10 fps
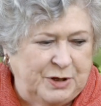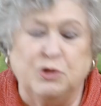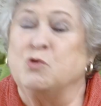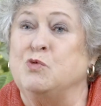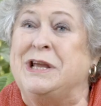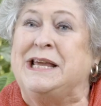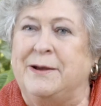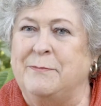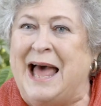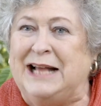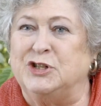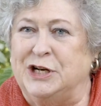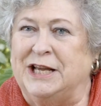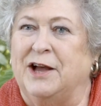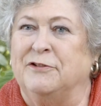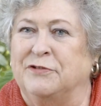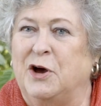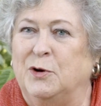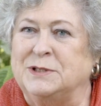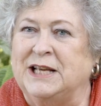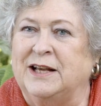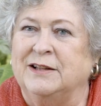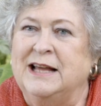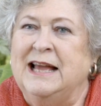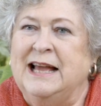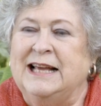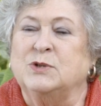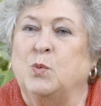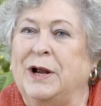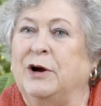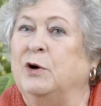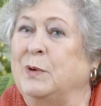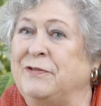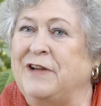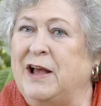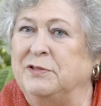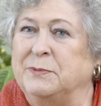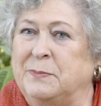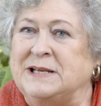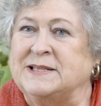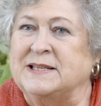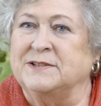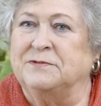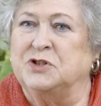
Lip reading: The reimagining of the hotel is where we found the pieces of